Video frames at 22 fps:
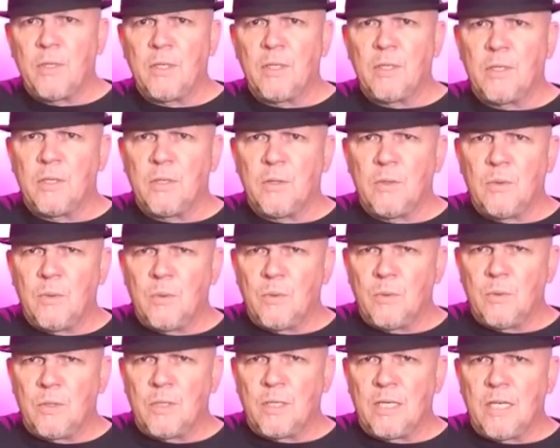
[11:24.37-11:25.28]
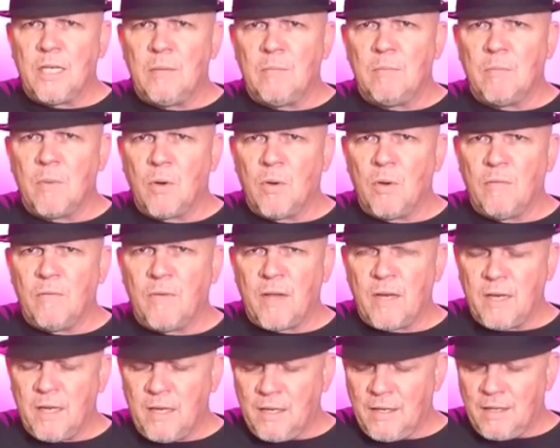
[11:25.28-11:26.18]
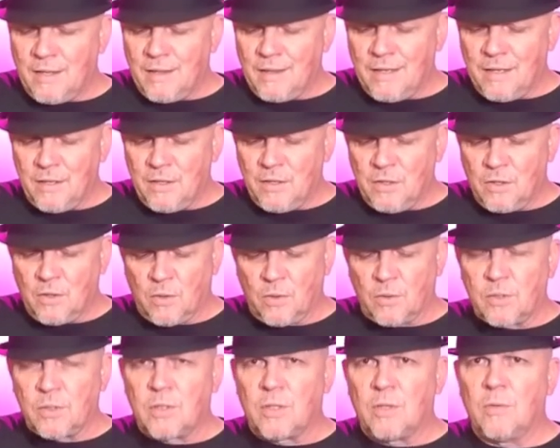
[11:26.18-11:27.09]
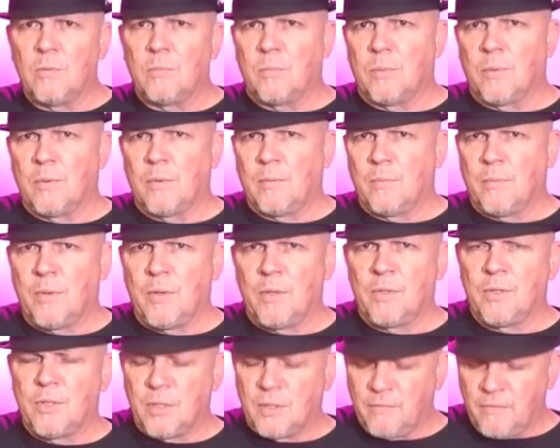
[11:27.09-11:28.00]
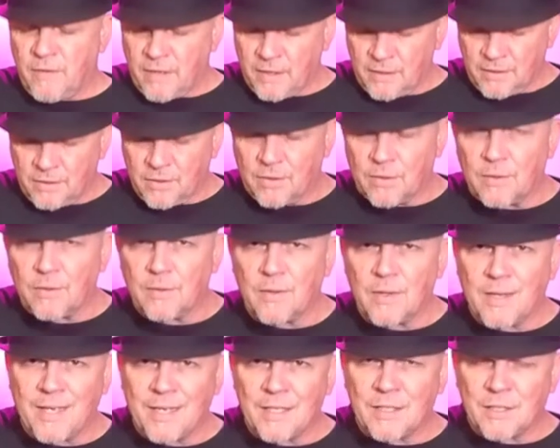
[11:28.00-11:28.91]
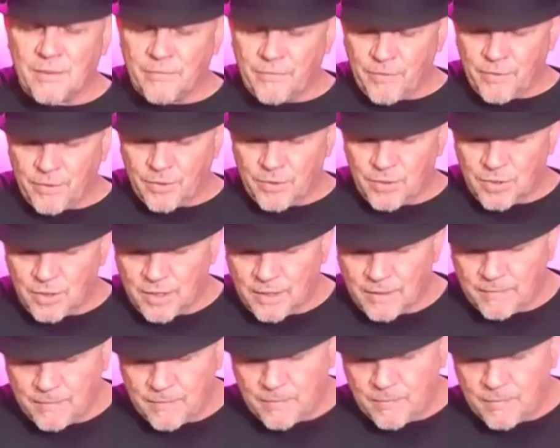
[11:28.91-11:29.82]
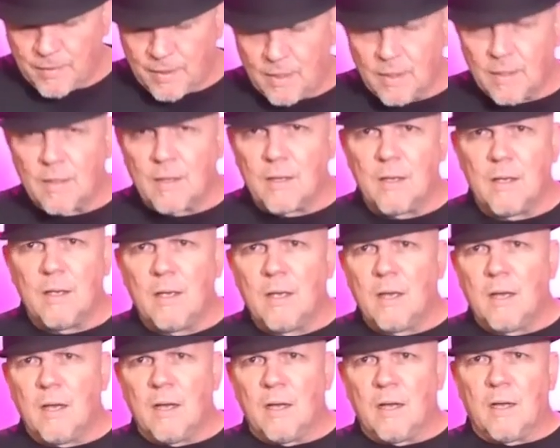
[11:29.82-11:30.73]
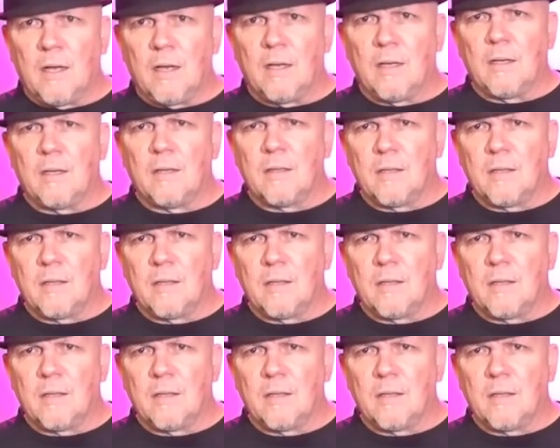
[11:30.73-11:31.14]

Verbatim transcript: to do to keep motivating the adults to purchase Vector. That's the first thing. Uh,